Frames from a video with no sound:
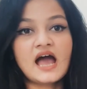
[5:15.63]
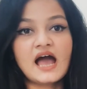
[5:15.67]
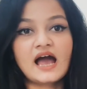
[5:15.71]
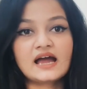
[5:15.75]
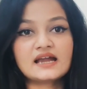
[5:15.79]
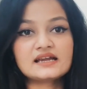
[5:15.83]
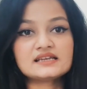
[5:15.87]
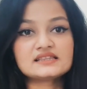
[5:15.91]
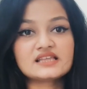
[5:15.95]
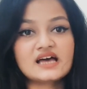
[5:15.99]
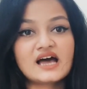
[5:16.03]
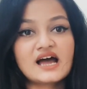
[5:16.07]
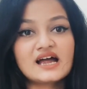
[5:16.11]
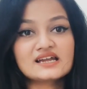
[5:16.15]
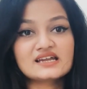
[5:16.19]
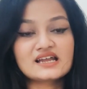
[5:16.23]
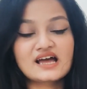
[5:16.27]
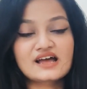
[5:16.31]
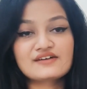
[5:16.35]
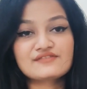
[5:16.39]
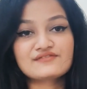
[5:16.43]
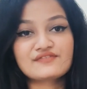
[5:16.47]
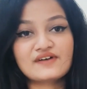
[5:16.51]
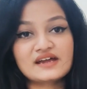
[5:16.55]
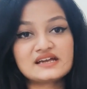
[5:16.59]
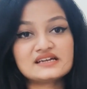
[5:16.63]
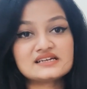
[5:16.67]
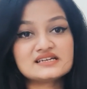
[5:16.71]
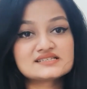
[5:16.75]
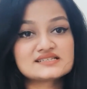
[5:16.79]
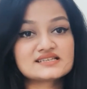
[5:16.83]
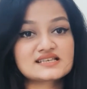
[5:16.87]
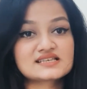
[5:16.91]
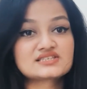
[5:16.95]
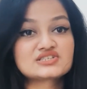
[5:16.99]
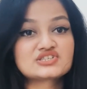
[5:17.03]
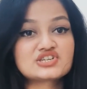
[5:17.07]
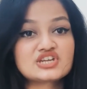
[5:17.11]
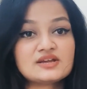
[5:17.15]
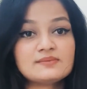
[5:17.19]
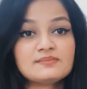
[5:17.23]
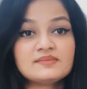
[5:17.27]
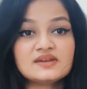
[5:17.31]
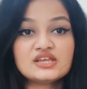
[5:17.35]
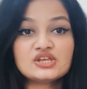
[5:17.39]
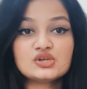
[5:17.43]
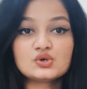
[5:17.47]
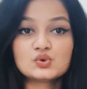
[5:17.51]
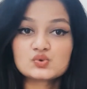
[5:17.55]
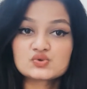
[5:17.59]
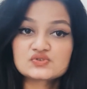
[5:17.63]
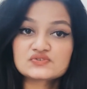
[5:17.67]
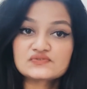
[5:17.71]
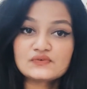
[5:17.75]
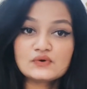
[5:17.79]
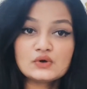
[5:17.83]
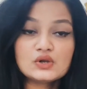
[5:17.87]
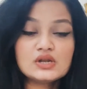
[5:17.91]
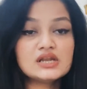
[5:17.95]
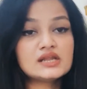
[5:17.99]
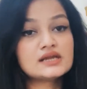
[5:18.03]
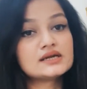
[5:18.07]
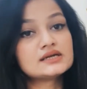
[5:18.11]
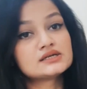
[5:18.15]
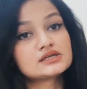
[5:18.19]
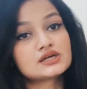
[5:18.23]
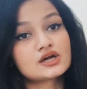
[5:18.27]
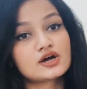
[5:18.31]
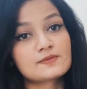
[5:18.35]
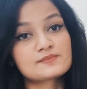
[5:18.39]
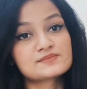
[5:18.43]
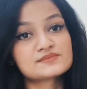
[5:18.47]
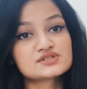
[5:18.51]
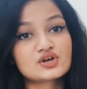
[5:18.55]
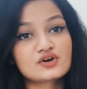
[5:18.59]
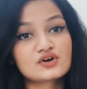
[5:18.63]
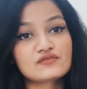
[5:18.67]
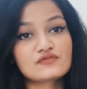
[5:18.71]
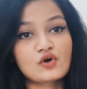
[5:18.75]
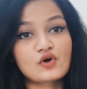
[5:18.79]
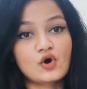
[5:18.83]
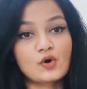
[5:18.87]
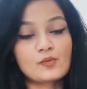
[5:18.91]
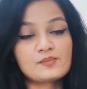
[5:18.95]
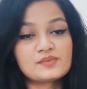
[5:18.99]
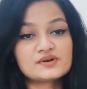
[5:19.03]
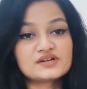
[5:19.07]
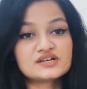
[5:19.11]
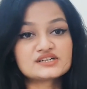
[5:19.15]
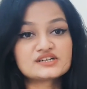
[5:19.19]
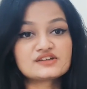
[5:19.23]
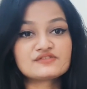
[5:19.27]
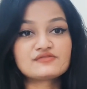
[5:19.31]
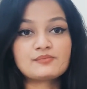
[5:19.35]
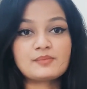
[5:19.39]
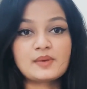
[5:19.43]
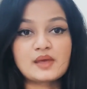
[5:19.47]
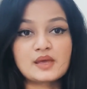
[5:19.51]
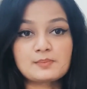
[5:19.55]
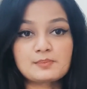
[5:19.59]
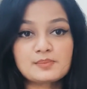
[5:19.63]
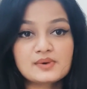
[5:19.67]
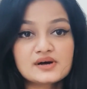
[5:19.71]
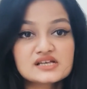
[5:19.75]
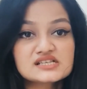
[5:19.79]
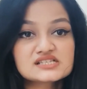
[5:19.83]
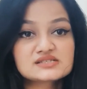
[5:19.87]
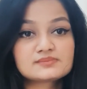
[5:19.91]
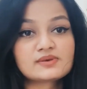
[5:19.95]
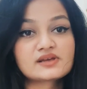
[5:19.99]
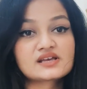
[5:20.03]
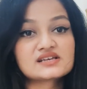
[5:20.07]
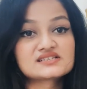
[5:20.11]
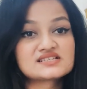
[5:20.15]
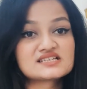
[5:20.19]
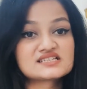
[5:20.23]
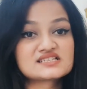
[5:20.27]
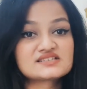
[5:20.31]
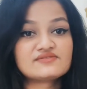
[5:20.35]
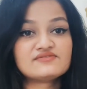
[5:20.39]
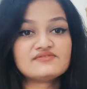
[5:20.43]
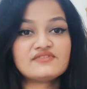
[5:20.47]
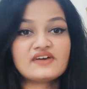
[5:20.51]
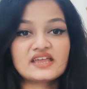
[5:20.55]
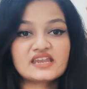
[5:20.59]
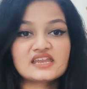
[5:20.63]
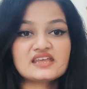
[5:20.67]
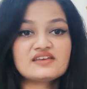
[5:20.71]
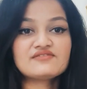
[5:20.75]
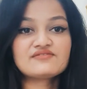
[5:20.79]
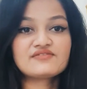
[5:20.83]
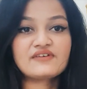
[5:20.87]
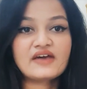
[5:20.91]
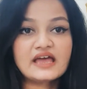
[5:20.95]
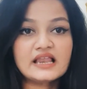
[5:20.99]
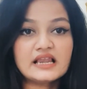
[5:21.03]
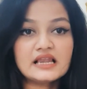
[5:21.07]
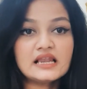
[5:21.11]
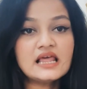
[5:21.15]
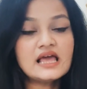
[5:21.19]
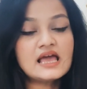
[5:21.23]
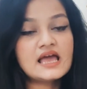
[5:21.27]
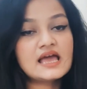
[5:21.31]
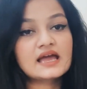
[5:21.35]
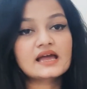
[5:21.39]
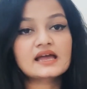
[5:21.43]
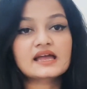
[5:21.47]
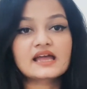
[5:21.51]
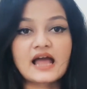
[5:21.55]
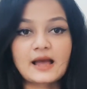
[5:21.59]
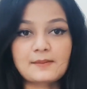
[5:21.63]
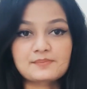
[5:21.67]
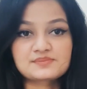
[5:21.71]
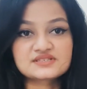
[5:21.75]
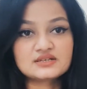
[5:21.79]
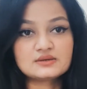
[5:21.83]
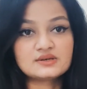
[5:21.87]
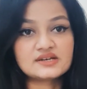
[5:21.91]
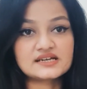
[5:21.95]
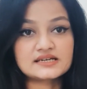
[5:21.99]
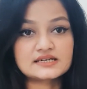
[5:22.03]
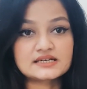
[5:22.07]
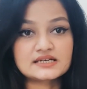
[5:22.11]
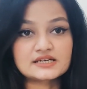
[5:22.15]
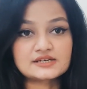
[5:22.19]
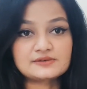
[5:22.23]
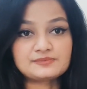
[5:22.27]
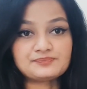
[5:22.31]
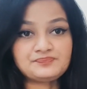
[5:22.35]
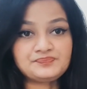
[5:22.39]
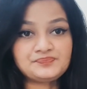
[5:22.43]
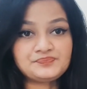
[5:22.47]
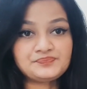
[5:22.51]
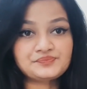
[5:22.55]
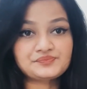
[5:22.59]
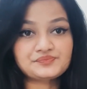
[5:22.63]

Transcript: and that I find is extremely useful in terms of competitive papers because it's very well capsulated.